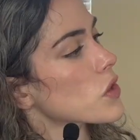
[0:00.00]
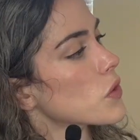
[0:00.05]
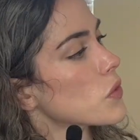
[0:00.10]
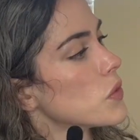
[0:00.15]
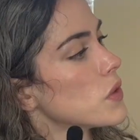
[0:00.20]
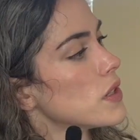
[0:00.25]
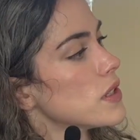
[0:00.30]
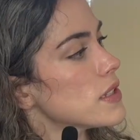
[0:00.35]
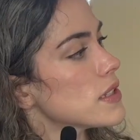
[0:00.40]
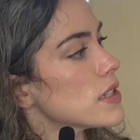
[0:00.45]

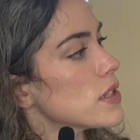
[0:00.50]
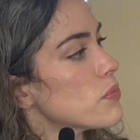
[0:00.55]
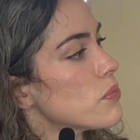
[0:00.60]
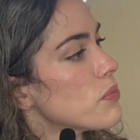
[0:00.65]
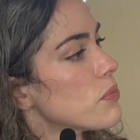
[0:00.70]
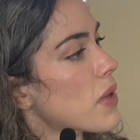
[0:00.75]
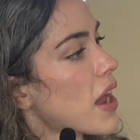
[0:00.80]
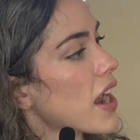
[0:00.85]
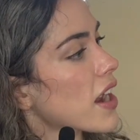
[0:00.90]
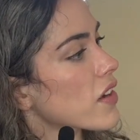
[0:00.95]
What does the
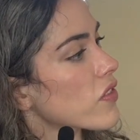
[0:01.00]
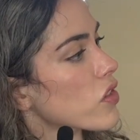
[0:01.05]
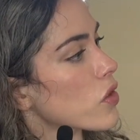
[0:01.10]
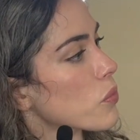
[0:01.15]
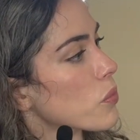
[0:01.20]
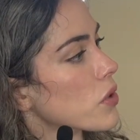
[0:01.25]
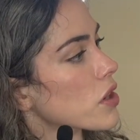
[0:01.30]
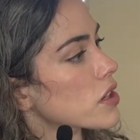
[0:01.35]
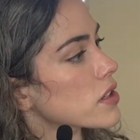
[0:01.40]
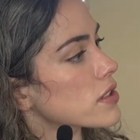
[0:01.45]
back of the
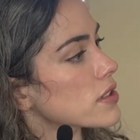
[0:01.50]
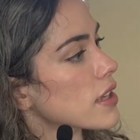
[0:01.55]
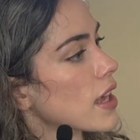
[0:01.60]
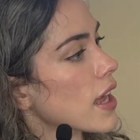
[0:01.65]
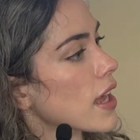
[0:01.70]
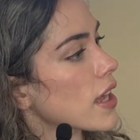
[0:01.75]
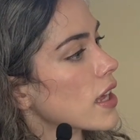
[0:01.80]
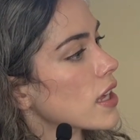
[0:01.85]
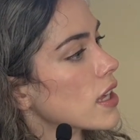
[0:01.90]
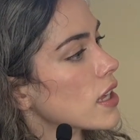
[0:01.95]
book
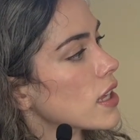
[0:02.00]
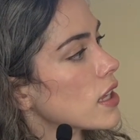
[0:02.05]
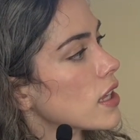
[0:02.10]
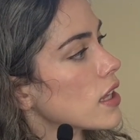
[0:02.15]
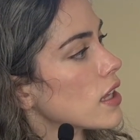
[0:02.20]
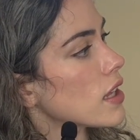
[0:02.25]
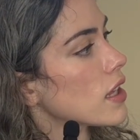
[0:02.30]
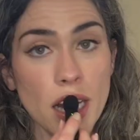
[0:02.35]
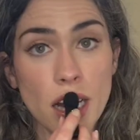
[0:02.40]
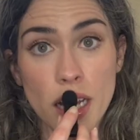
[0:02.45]

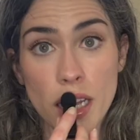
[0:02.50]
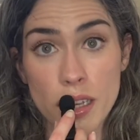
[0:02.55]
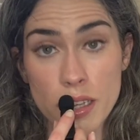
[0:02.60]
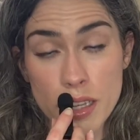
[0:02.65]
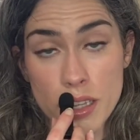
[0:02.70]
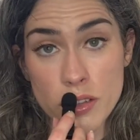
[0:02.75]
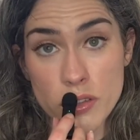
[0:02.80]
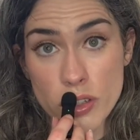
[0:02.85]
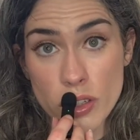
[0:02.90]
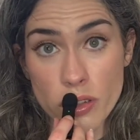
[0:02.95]
say?
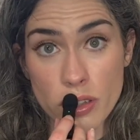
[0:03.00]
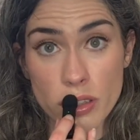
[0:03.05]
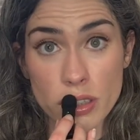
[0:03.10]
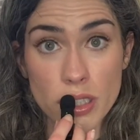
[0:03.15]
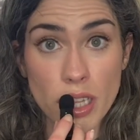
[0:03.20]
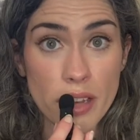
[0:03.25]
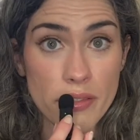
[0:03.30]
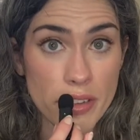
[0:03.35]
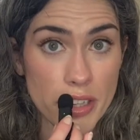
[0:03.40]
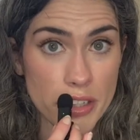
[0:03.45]
And so the
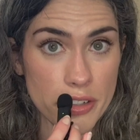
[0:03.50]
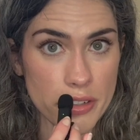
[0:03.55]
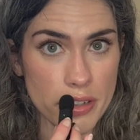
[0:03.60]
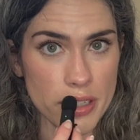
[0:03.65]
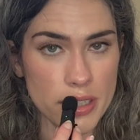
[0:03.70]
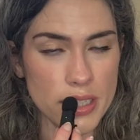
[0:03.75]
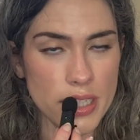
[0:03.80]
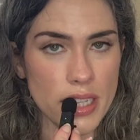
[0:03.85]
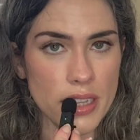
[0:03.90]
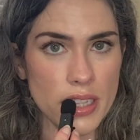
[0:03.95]
love
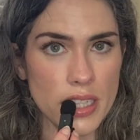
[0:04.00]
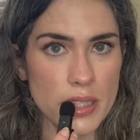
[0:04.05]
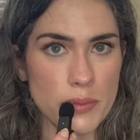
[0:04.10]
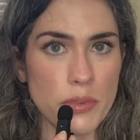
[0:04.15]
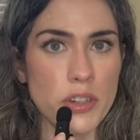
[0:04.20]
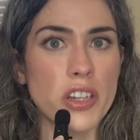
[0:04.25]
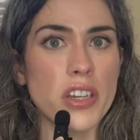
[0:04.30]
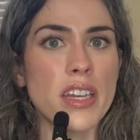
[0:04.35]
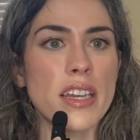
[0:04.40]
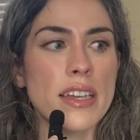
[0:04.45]
interest in this
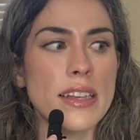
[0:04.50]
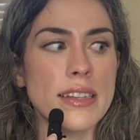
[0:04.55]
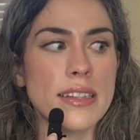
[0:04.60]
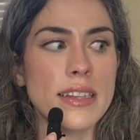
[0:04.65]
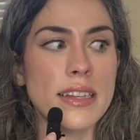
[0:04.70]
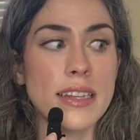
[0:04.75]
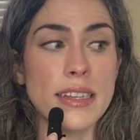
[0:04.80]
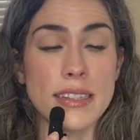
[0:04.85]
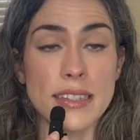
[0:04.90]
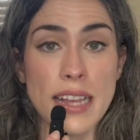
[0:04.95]
book is
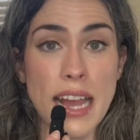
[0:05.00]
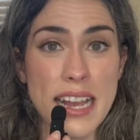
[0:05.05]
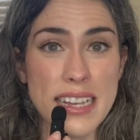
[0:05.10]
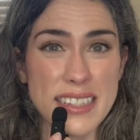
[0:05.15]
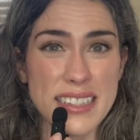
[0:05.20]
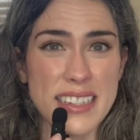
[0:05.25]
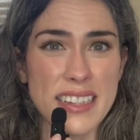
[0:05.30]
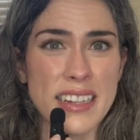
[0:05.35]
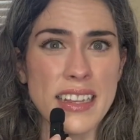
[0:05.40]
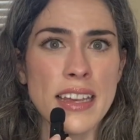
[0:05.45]
an
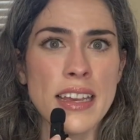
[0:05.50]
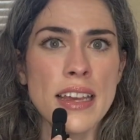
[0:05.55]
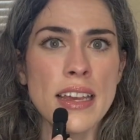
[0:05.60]
assassin.